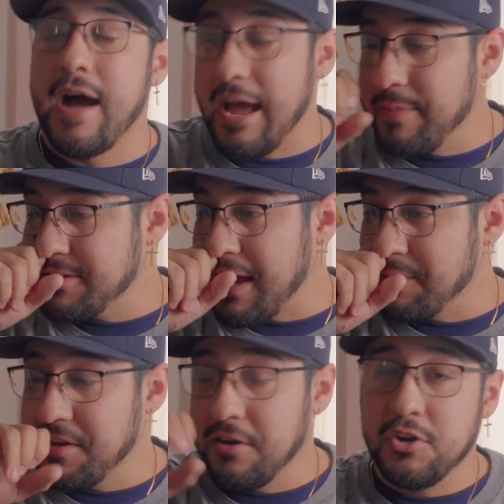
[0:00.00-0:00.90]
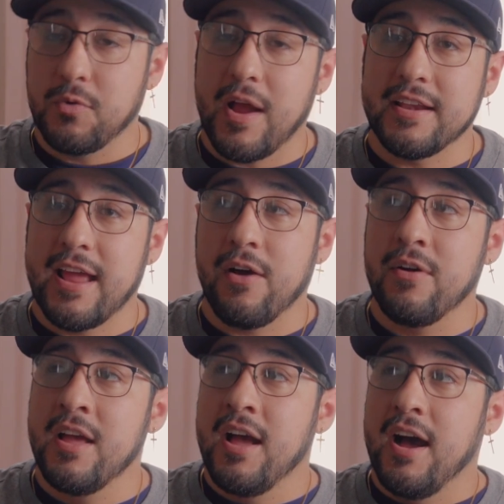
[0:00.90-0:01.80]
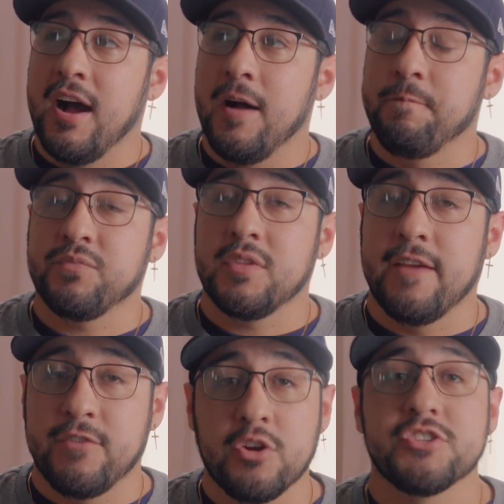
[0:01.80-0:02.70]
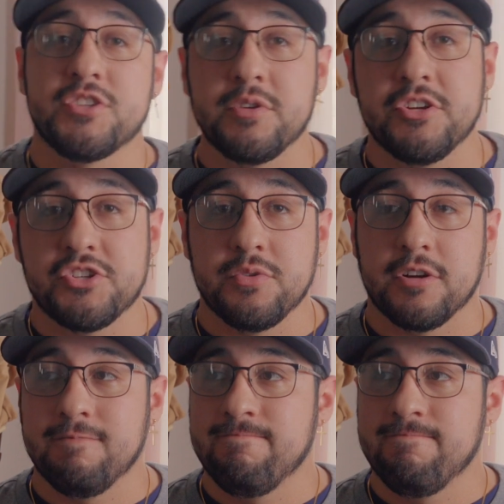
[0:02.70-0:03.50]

IBIS, I'm telling you right now, um, if you're a Sony shooter,